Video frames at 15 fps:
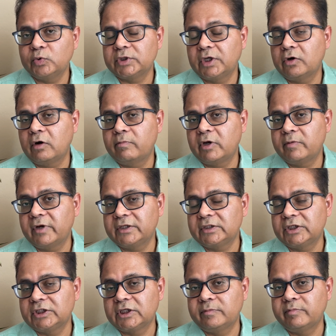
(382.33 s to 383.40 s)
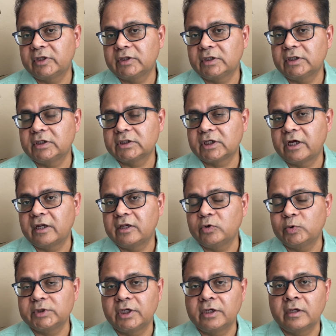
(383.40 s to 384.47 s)
using optimization methods and
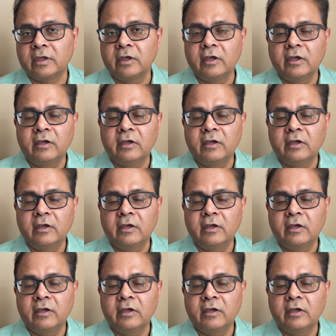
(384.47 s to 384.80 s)
using